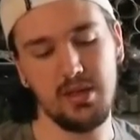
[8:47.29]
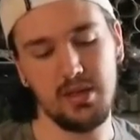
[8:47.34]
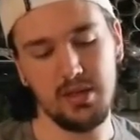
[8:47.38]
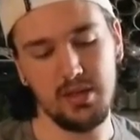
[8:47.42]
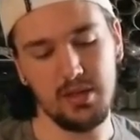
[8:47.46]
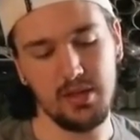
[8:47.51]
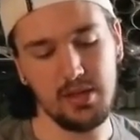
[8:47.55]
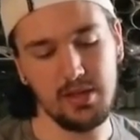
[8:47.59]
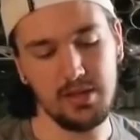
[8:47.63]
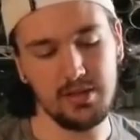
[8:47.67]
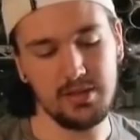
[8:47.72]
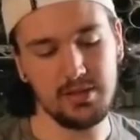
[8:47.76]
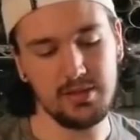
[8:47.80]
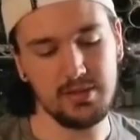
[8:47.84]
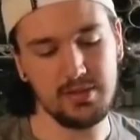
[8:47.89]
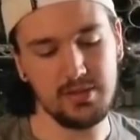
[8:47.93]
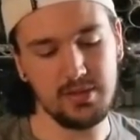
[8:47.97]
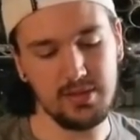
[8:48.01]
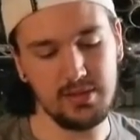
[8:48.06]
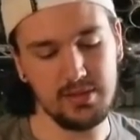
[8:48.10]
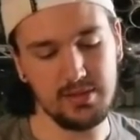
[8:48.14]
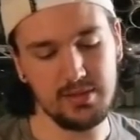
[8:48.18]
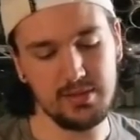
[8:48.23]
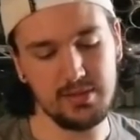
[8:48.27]

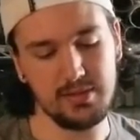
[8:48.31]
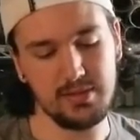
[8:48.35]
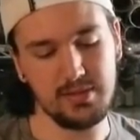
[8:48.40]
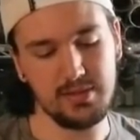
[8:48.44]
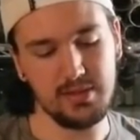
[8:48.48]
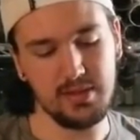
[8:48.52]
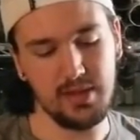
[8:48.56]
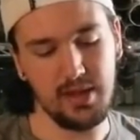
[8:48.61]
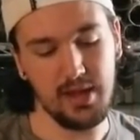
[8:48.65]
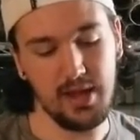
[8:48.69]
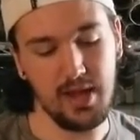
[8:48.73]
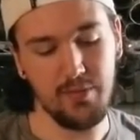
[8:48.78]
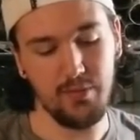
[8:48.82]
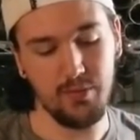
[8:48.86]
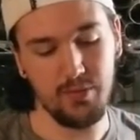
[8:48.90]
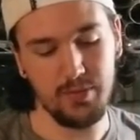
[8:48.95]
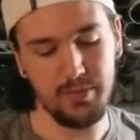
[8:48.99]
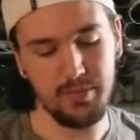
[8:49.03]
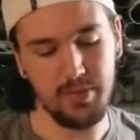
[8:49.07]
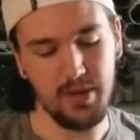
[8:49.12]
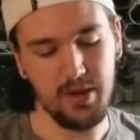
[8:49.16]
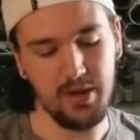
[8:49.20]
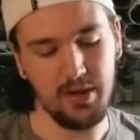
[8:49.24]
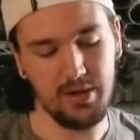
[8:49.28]
I have 1
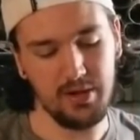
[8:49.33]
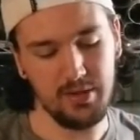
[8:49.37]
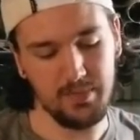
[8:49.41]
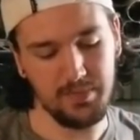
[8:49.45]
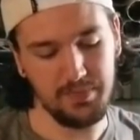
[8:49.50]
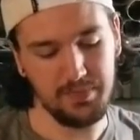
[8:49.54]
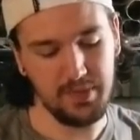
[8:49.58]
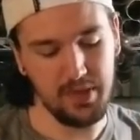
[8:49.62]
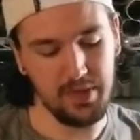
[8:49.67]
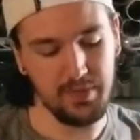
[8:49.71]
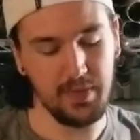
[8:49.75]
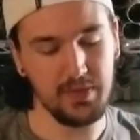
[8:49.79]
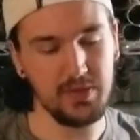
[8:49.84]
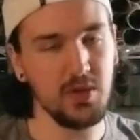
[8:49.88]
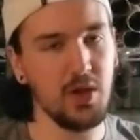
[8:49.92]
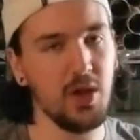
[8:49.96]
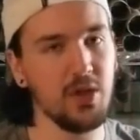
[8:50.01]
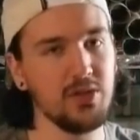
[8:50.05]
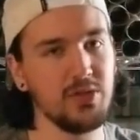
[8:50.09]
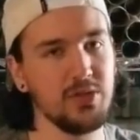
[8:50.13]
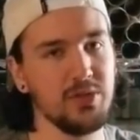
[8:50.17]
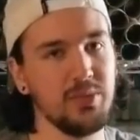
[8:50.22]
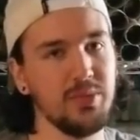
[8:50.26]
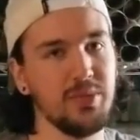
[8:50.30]
pair and that's
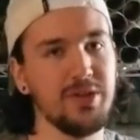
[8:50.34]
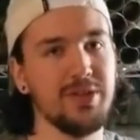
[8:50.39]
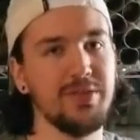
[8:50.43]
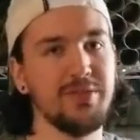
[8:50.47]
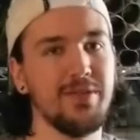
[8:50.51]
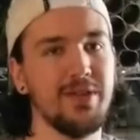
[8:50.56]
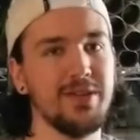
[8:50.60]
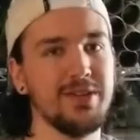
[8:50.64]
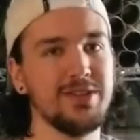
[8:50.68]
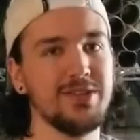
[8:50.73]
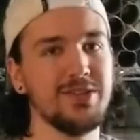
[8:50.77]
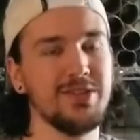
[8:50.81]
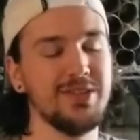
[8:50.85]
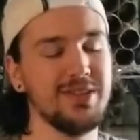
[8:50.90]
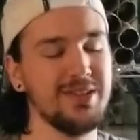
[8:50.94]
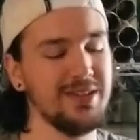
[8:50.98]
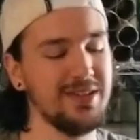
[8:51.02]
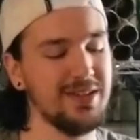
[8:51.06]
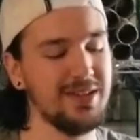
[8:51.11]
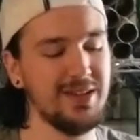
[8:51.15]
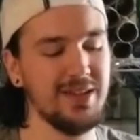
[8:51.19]
awesome, but eventually